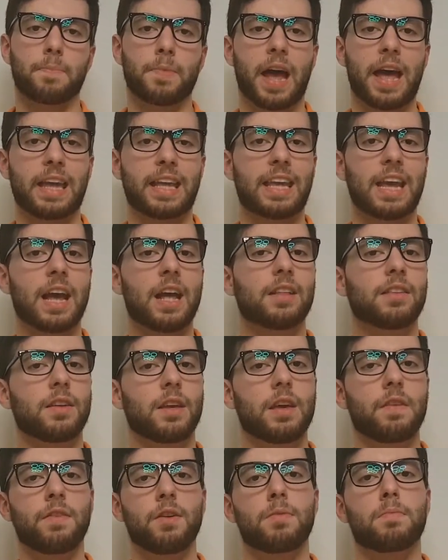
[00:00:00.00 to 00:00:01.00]
I can't
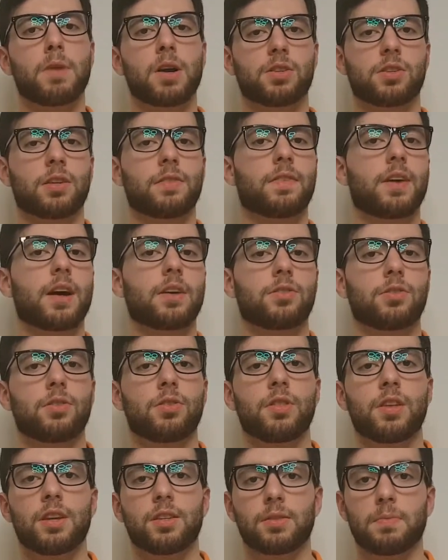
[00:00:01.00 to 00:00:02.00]
give you much advice
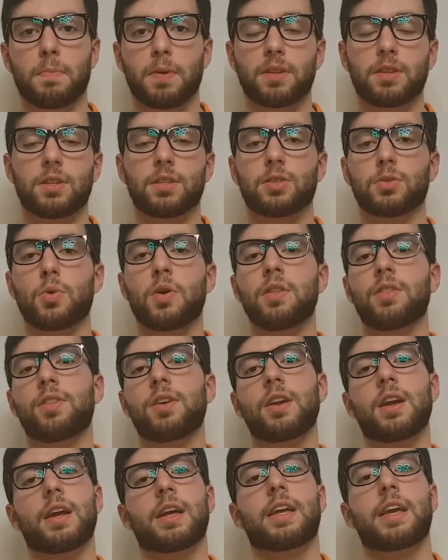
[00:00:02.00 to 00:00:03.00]
on this, but there's one
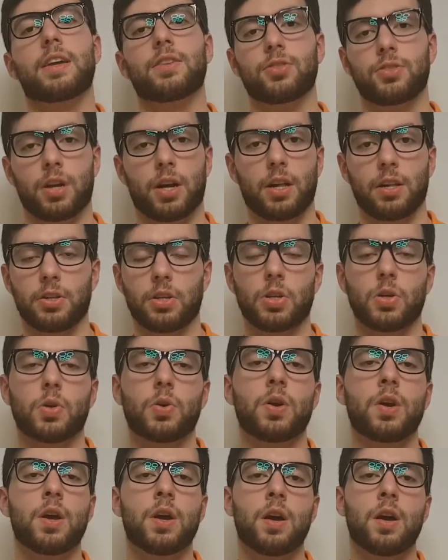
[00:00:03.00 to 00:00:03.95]
thing I can tell you.